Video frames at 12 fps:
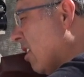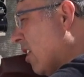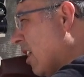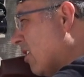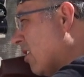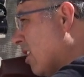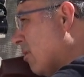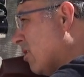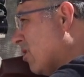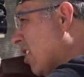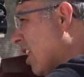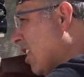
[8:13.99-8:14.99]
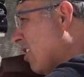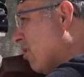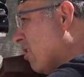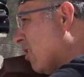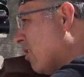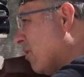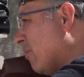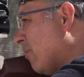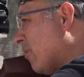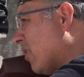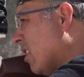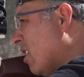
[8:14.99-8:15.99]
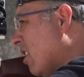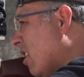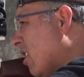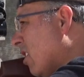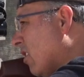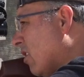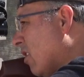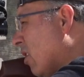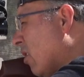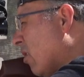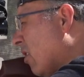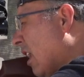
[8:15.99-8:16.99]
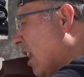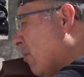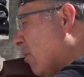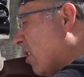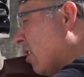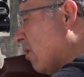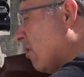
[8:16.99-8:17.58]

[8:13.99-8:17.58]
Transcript: All right, so let me show you how to do this. So I'm looking